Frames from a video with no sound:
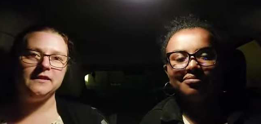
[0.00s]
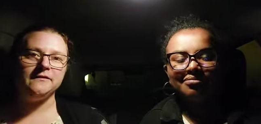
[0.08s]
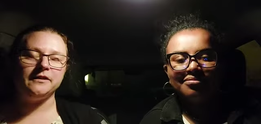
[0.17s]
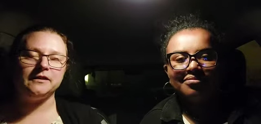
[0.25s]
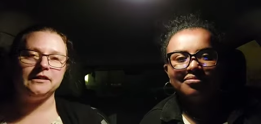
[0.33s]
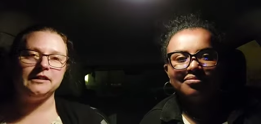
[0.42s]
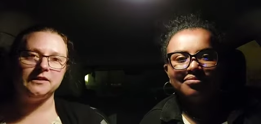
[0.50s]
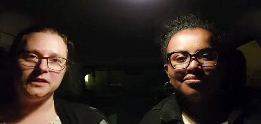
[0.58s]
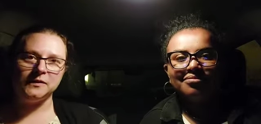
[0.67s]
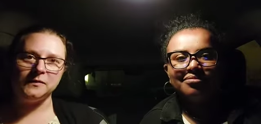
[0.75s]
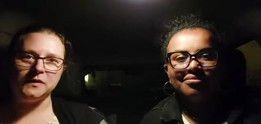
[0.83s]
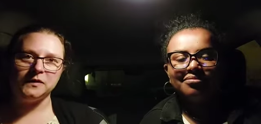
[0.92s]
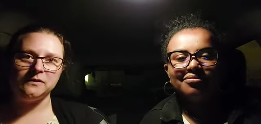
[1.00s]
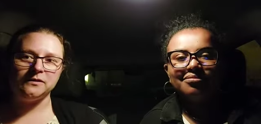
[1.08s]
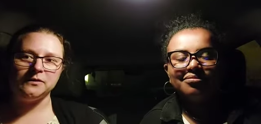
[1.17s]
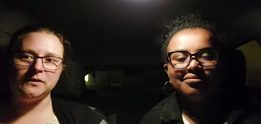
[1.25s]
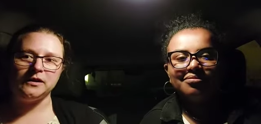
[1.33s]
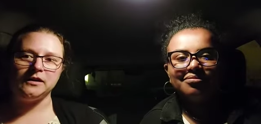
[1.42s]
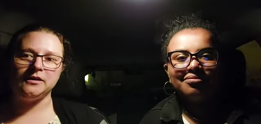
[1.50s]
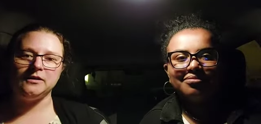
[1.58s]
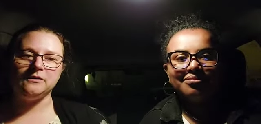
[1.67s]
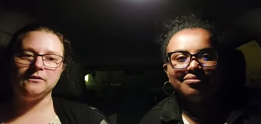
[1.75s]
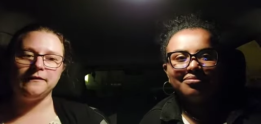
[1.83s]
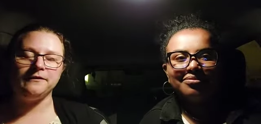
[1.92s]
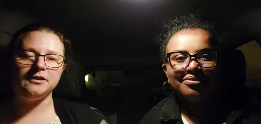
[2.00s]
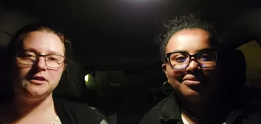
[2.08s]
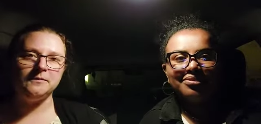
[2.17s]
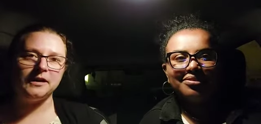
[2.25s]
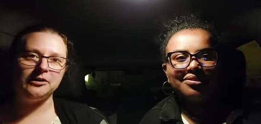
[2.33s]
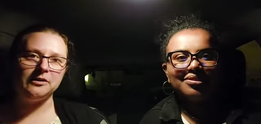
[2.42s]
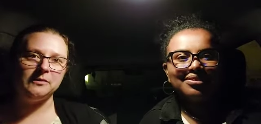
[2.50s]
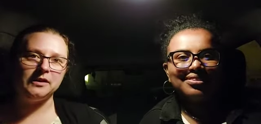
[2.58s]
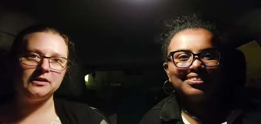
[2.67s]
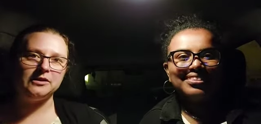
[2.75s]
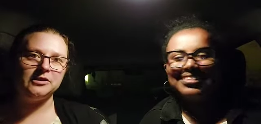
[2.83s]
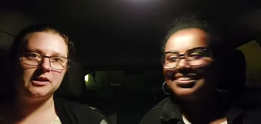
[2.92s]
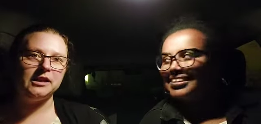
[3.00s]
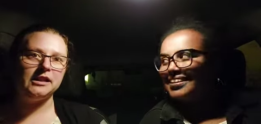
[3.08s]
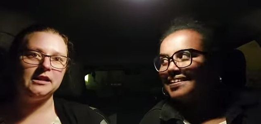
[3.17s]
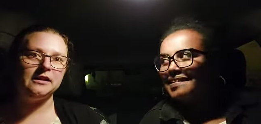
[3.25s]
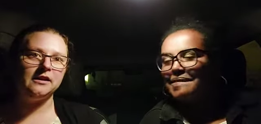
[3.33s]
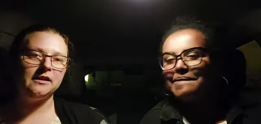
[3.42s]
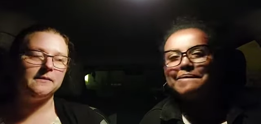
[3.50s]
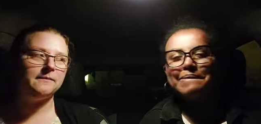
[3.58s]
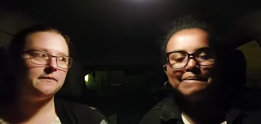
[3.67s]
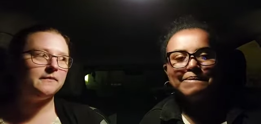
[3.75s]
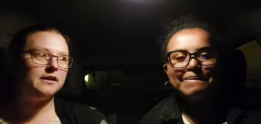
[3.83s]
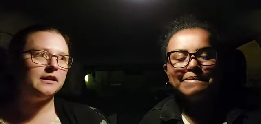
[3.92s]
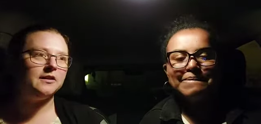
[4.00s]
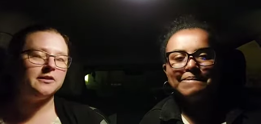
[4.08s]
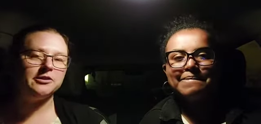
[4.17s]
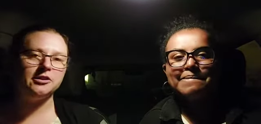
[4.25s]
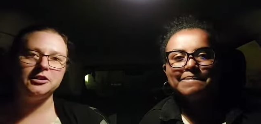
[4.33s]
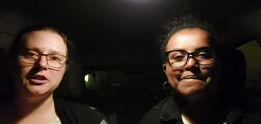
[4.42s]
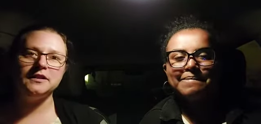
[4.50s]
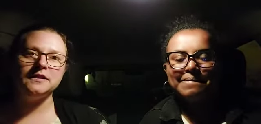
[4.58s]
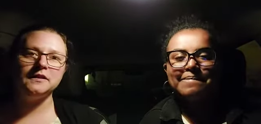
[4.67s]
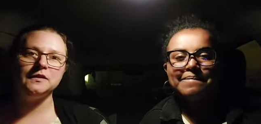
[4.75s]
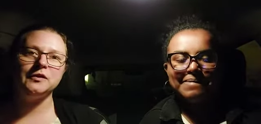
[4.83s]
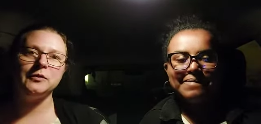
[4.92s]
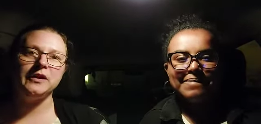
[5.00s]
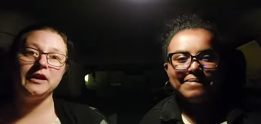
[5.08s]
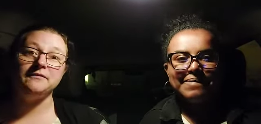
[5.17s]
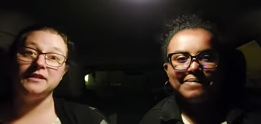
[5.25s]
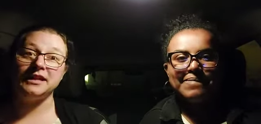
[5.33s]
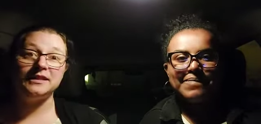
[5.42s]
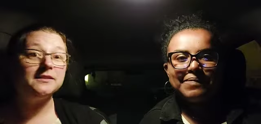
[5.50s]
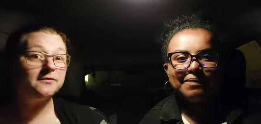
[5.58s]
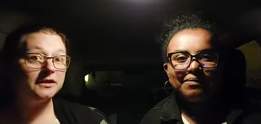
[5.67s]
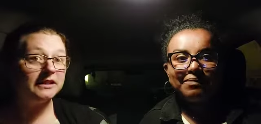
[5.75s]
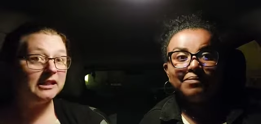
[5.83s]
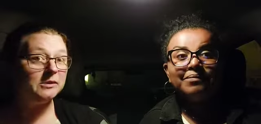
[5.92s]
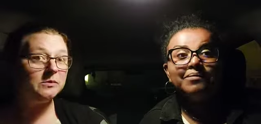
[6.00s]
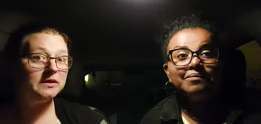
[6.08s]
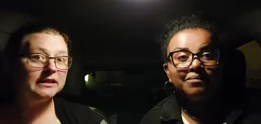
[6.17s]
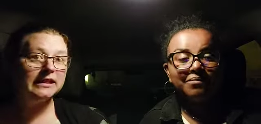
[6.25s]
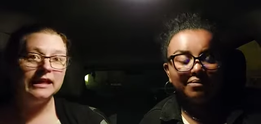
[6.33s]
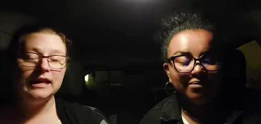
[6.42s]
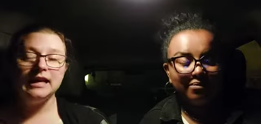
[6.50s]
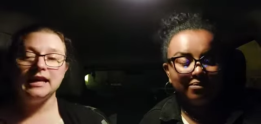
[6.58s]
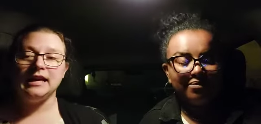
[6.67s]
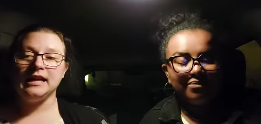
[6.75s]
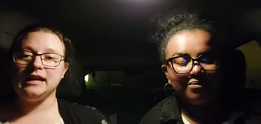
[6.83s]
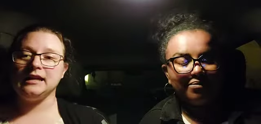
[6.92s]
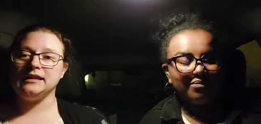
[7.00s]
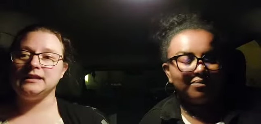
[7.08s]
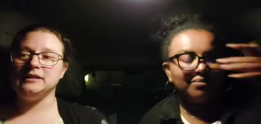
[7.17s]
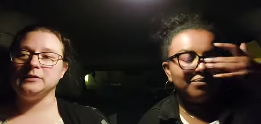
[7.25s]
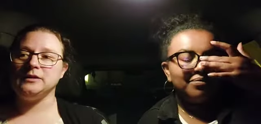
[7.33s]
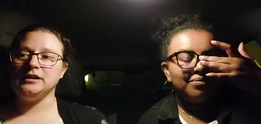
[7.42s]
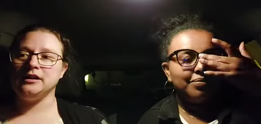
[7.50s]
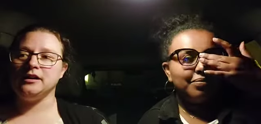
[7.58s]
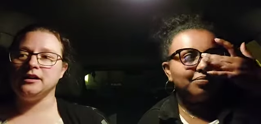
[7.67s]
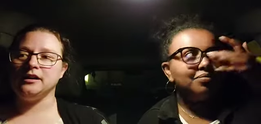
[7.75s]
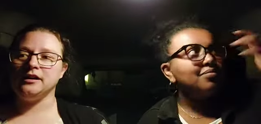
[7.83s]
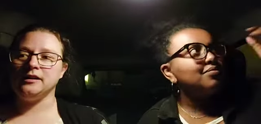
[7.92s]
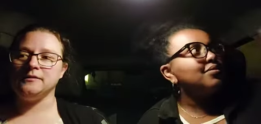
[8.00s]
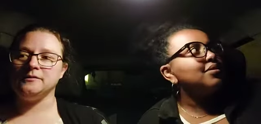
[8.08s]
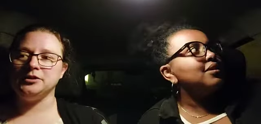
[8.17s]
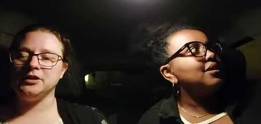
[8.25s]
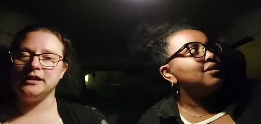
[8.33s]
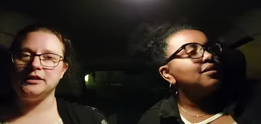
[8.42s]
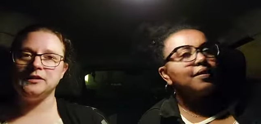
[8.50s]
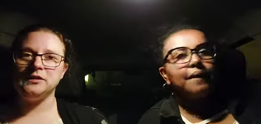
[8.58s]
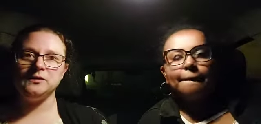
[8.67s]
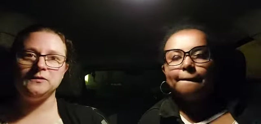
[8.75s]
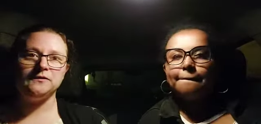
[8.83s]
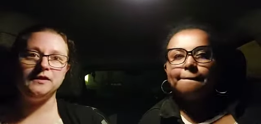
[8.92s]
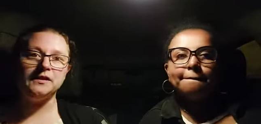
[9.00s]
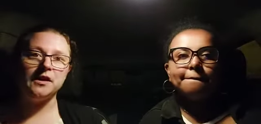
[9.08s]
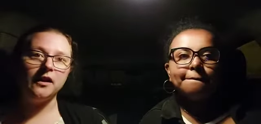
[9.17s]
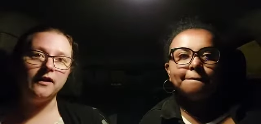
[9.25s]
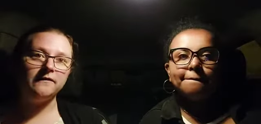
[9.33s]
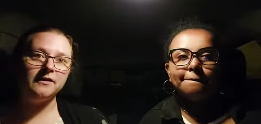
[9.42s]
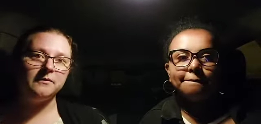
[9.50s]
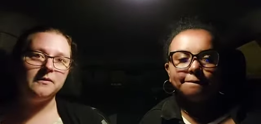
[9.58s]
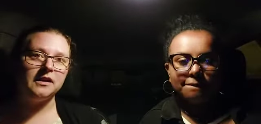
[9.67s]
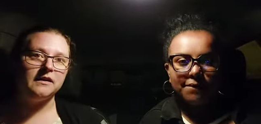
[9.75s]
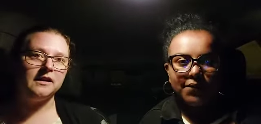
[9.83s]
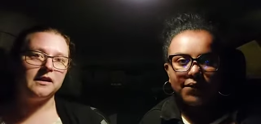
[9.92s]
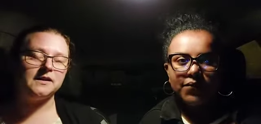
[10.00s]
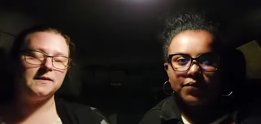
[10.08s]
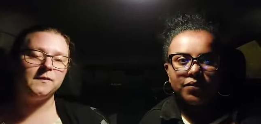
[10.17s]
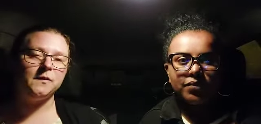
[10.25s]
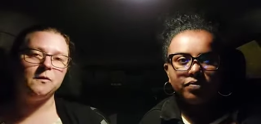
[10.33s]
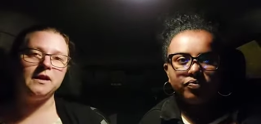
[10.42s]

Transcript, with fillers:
Speaker 1: the volunteer teams who are doing refugee migrant ministry um, mm-hmm. in our churches. So we have nine different teams, mm-hmm. and we are um, trying to visit all of them in the next few